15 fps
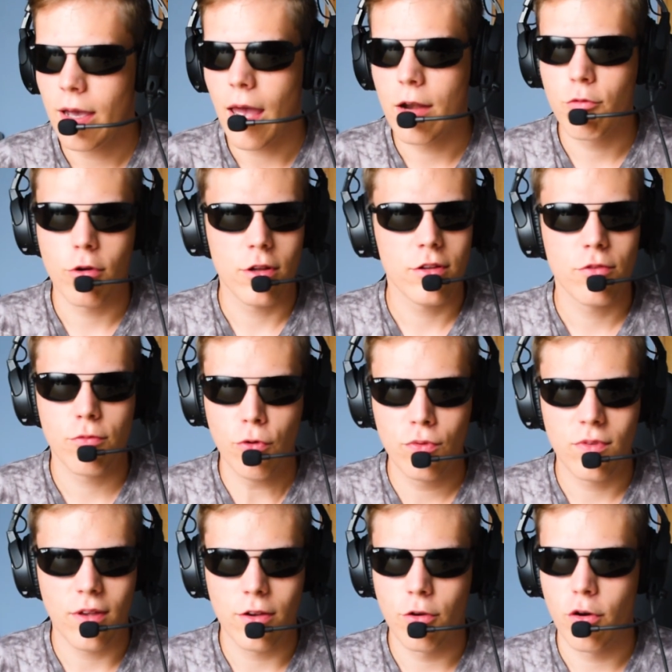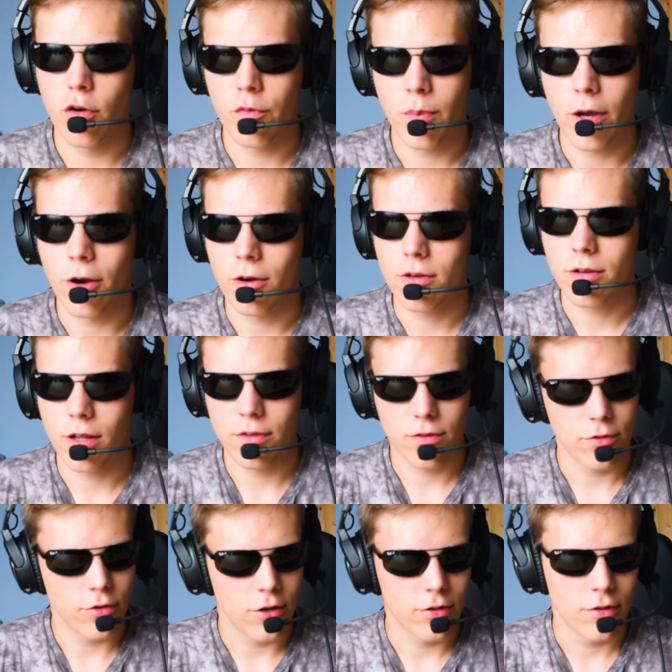and what are the routes I know off by heart, and
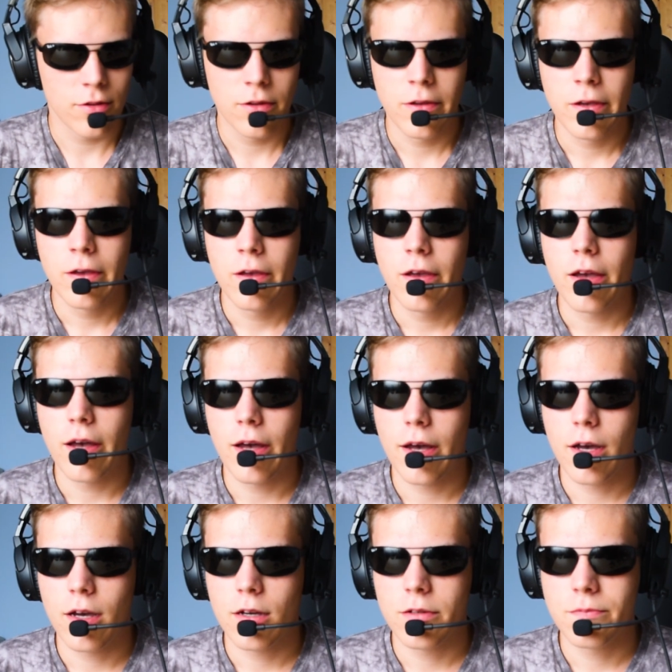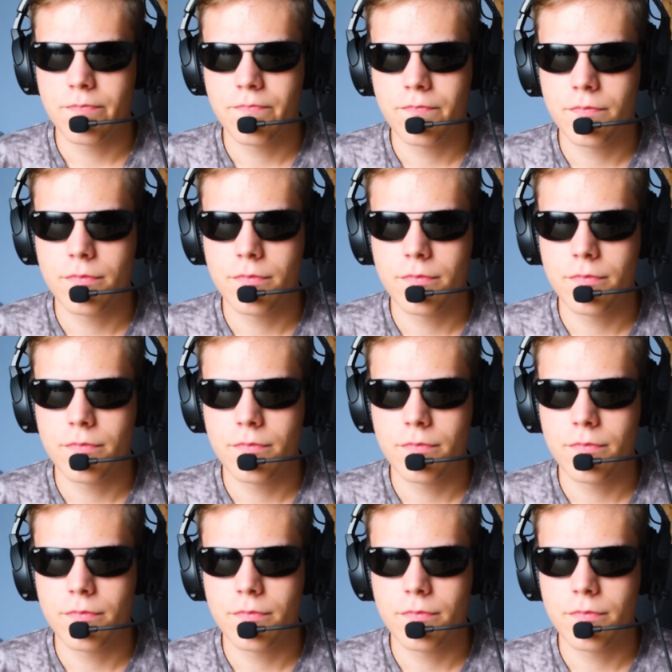so on.